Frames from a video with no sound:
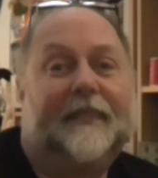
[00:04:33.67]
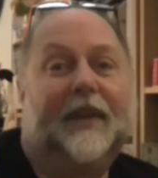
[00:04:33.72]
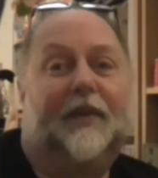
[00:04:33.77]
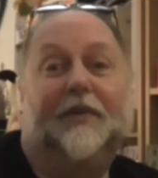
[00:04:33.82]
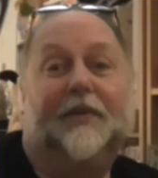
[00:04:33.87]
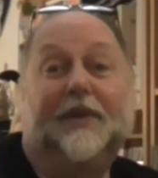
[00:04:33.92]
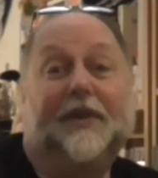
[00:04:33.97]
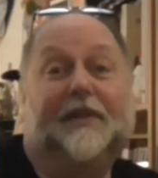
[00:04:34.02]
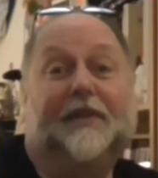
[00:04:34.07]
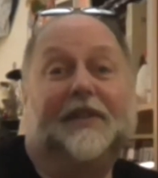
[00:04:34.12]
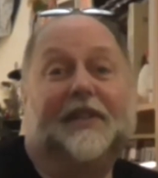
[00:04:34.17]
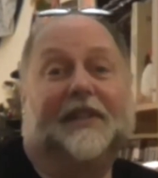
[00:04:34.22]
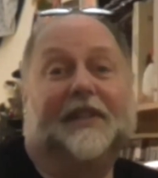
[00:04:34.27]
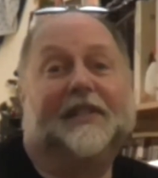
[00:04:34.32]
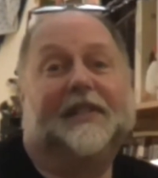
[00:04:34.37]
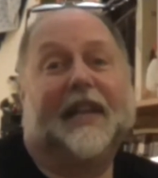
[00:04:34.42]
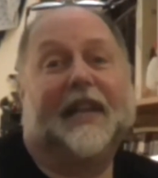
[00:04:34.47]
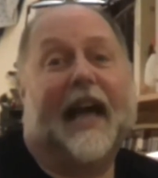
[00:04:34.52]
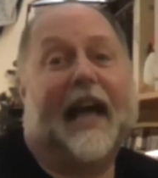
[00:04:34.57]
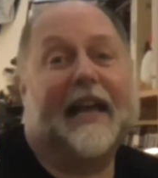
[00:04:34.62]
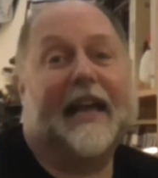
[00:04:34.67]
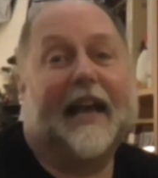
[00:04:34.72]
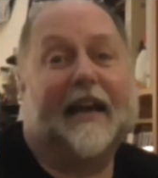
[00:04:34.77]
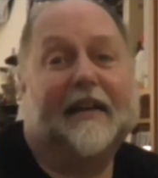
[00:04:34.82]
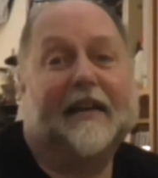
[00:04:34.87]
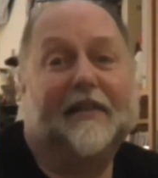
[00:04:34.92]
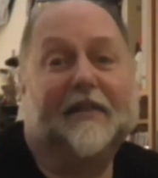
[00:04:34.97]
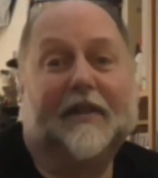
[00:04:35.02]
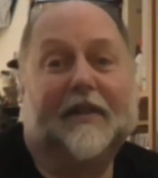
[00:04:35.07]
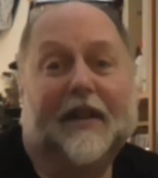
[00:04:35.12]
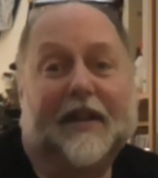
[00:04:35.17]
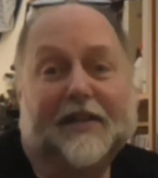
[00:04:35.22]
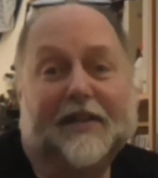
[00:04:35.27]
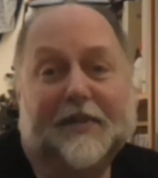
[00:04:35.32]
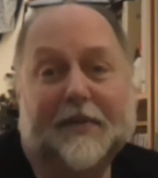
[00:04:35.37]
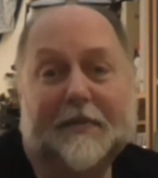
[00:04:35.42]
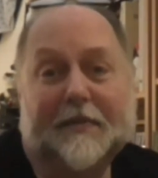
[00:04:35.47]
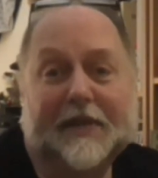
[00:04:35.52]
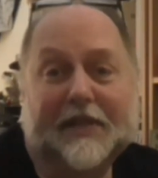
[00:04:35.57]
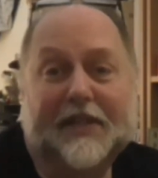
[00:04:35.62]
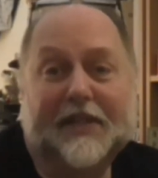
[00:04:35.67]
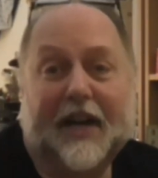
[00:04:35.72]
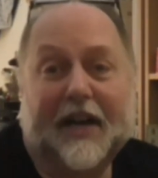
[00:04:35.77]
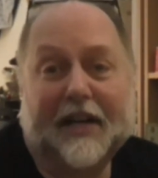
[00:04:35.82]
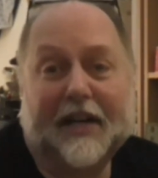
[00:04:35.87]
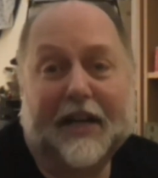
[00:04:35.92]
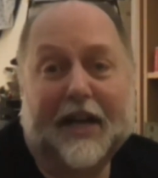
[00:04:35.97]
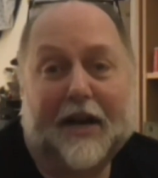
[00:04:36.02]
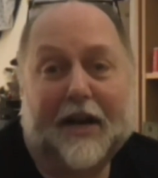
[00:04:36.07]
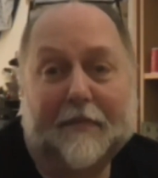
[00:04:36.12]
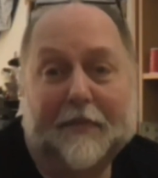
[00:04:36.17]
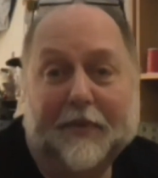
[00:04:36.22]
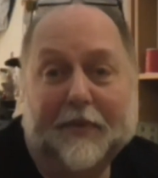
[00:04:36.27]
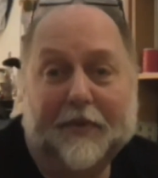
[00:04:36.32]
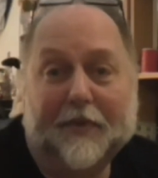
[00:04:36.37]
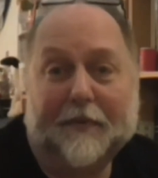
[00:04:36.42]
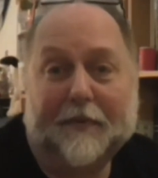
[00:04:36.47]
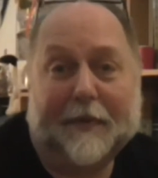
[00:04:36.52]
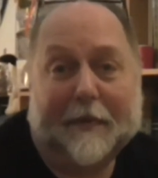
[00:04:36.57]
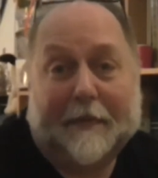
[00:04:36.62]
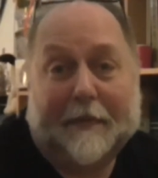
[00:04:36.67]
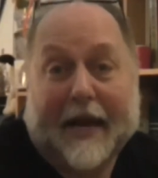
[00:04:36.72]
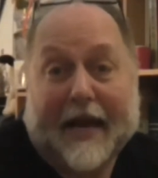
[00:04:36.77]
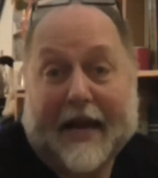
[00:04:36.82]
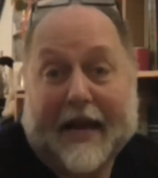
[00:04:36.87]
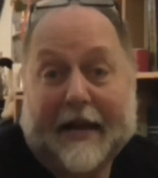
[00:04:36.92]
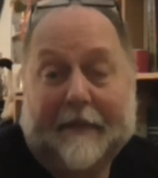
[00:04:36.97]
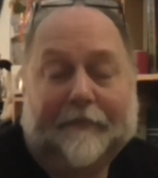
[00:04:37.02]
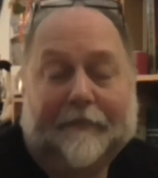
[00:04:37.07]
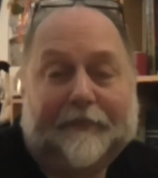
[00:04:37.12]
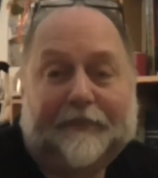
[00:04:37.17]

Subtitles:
Or you could just hang out in your classroom and tidy up or prepare.